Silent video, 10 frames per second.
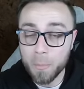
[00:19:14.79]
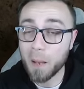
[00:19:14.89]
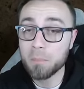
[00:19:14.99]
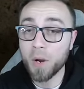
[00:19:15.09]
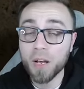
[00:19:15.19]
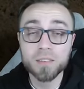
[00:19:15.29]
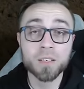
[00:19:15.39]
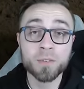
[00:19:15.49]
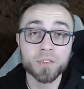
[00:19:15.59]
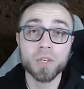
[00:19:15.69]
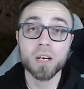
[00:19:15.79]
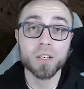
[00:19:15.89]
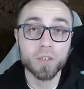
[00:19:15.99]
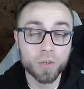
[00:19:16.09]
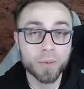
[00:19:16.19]
I'm positive it's not
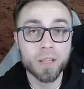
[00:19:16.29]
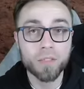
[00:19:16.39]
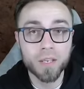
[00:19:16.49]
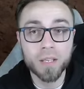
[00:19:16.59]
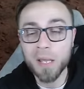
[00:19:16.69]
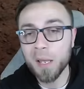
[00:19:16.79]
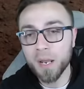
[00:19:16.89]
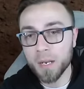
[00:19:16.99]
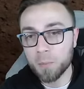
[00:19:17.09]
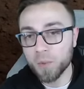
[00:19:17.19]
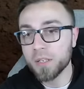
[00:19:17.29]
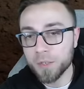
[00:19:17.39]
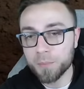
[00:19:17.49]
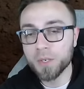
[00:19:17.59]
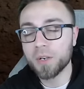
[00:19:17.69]
going to do anything, and I'm willing
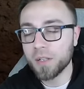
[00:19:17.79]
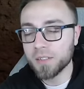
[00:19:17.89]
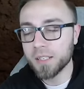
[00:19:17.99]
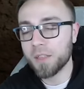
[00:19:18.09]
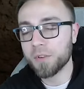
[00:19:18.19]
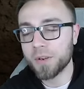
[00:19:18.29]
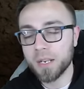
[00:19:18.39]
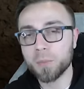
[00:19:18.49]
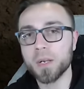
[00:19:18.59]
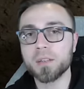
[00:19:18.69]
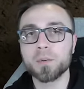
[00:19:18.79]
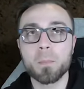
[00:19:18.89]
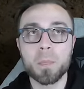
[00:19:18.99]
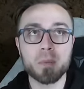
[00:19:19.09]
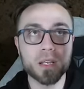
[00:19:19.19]
to put it all together anyways
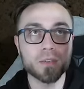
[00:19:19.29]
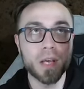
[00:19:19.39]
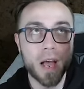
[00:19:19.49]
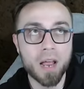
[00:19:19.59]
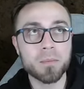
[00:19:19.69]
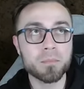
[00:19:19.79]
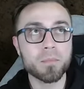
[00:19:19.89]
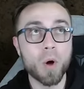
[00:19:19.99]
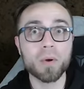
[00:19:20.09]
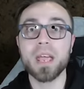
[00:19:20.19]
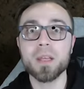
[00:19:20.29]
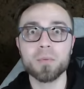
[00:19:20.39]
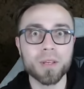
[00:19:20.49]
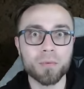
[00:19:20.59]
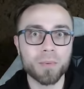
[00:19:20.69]
because I'm okay
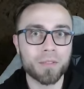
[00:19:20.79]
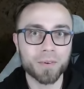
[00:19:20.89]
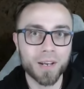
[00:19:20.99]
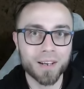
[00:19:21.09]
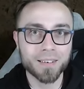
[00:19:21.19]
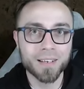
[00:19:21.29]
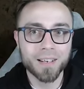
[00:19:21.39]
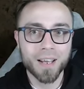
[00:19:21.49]
with whether or not